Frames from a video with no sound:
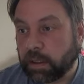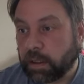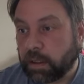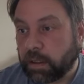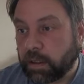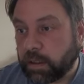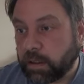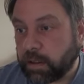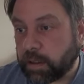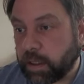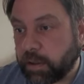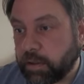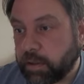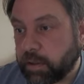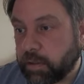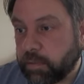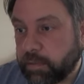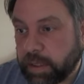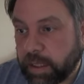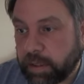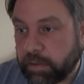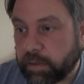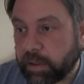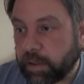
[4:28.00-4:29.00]
So zoomed
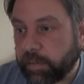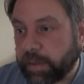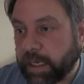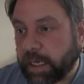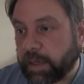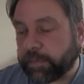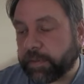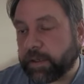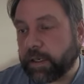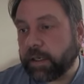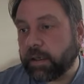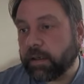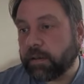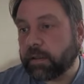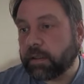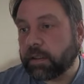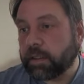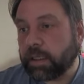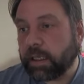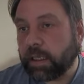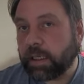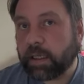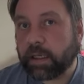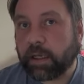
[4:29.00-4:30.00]
out on the map there, you can
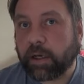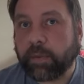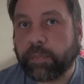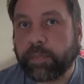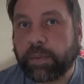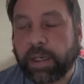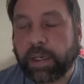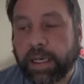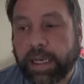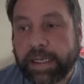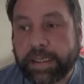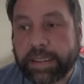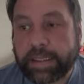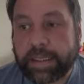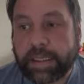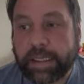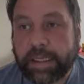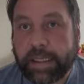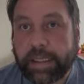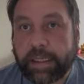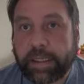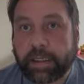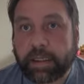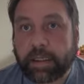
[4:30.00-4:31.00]
see there are
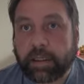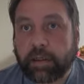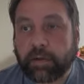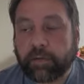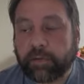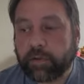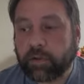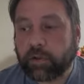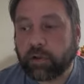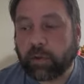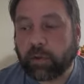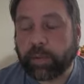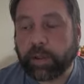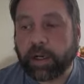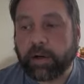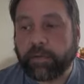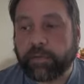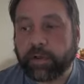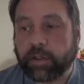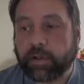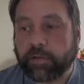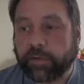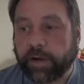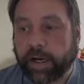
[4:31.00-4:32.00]
plenty of
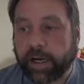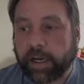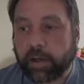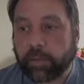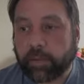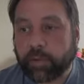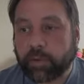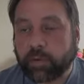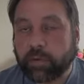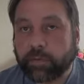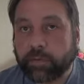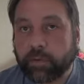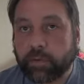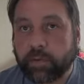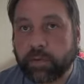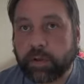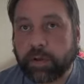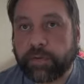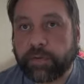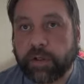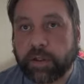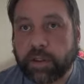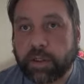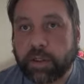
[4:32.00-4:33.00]
stopovers available of all
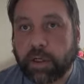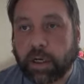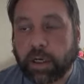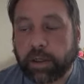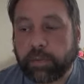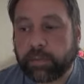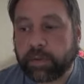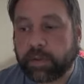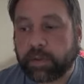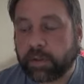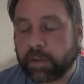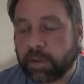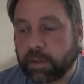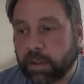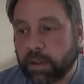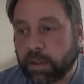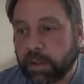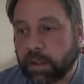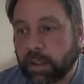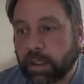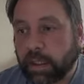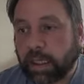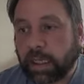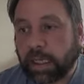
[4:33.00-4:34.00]
different types,
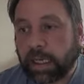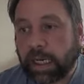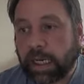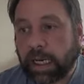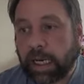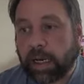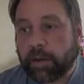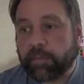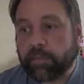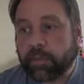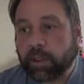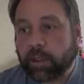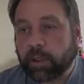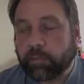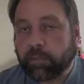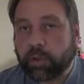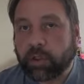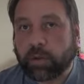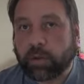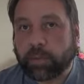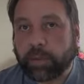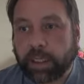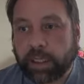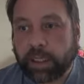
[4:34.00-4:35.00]

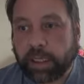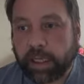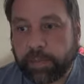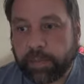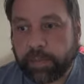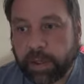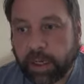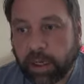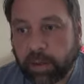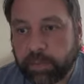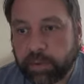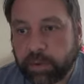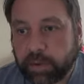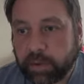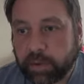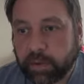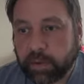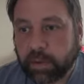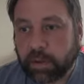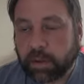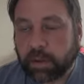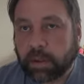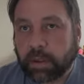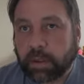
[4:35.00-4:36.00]
predominantly pubs,
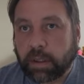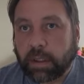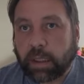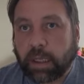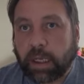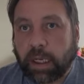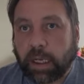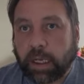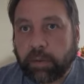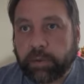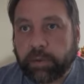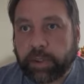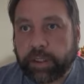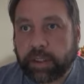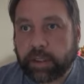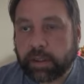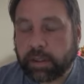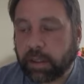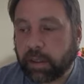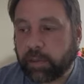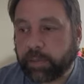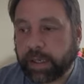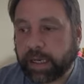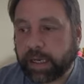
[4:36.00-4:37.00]
which
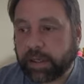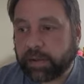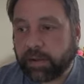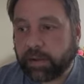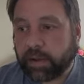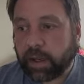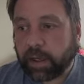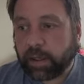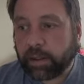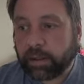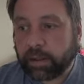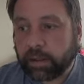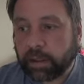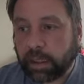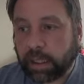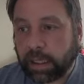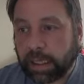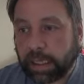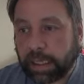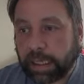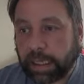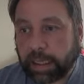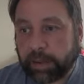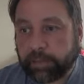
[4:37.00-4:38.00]
isn't a bad thing.
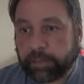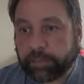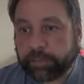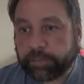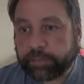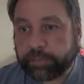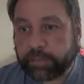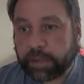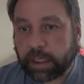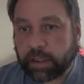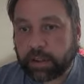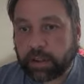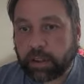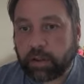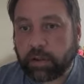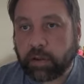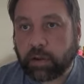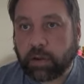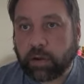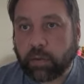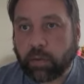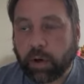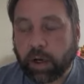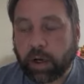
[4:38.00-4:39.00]
So you've got
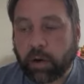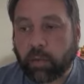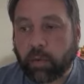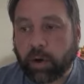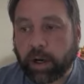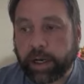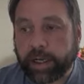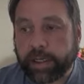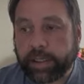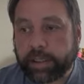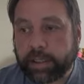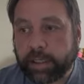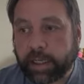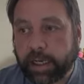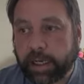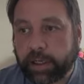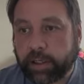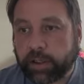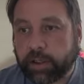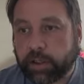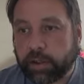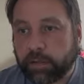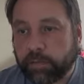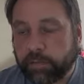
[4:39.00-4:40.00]
quite a wide
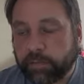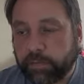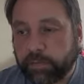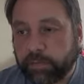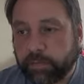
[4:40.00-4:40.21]
selection of